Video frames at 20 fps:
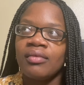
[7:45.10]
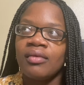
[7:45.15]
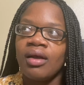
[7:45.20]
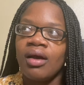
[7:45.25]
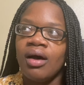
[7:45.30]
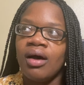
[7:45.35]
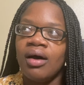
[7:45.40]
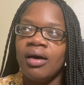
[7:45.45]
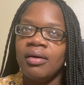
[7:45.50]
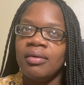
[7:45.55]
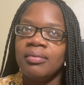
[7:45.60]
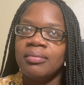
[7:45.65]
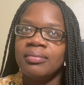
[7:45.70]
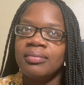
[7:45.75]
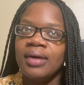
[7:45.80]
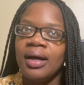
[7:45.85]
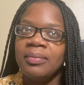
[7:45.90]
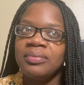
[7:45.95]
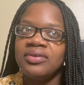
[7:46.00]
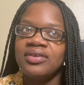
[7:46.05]

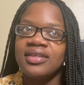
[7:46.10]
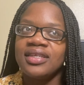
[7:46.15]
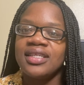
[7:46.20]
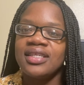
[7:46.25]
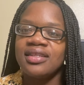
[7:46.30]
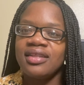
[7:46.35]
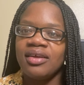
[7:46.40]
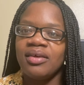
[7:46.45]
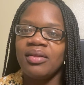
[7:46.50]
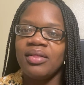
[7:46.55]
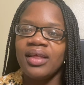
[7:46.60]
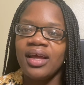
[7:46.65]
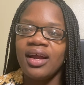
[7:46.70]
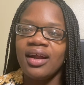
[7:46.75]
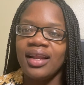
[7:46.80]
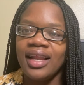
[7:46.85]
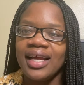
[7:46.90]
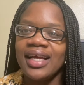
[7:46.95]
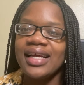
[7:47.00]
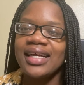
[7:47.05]
um I'm just still
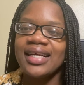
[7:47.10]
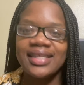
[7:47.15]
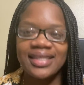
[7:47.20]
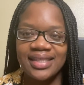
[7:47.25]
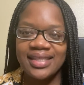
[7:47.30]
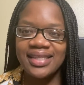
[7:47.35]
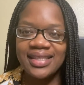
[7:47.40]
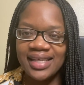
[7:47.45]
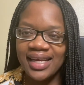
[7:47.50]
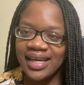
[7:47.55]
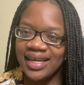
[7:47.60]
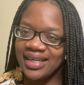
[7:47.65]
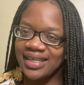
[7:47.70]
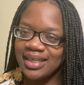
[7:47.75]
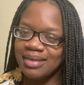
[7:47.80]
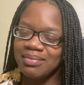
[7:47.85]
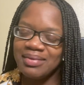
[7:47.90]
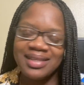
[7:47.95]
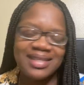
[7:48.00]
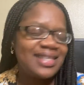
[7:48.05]
there, like,
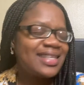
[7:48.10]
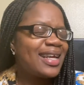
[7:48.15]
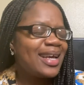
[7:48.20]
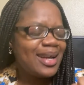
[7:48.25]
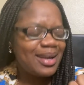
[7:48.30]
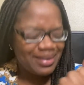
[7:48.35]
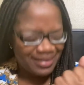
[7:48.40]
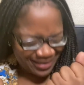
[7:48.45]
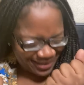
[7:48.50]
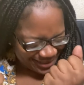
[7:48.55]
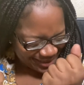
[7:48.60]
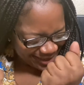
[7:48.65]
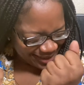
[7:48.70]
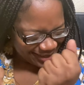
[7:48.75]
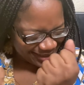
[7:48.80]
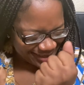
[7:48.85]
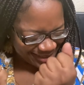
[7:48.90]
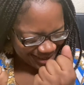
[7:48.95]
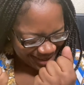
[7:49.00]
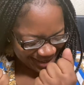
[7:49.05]
tense. I'm just like
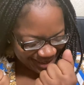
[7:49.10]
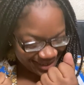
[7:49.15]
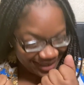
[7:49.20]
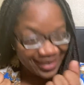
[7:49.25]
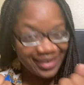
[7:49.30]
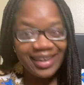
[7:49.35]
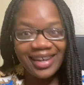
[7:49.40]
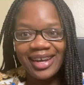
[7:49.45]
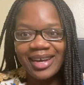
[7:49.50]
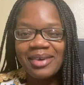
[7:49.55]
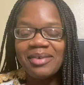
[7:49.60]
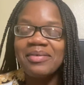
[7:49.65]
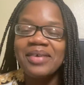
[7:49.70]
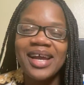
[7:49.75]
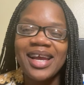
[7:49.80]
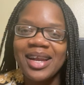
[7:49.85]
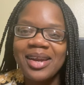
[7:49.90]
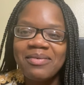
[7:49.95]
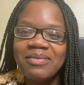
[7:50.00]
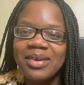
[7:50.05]
like
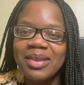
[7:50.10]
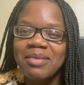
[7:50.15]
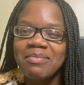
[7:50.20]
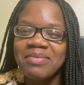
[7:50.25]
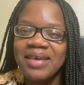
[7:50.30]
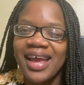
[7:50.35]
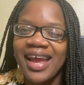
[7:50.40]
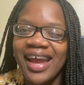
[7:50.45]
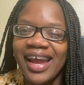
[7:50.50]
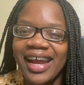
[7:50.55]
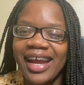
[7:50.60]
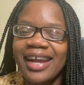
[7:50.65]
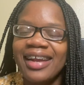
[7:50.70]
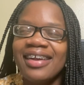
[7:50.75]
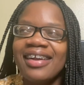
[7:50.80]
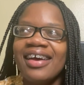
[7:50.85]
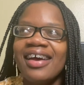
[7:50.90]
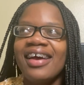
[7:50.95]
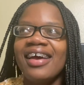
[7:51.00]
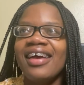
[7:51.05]
waiting for the
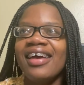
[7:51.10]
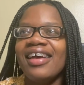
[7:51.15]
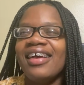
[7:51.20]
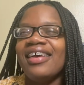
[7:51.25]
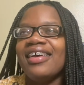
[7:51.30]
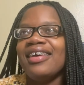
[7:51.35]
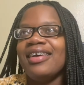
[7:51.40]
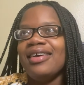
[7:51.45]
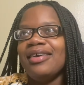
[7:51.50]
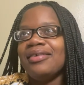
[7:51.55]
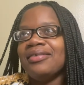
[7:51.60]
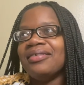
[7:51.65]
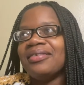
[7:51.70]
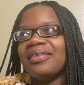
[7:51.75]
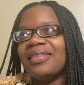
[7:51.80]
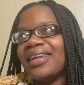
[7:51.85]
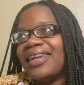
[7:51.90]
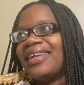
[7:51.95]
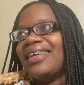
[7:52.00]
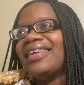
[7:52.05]
pain.
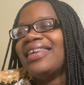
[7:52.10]
So then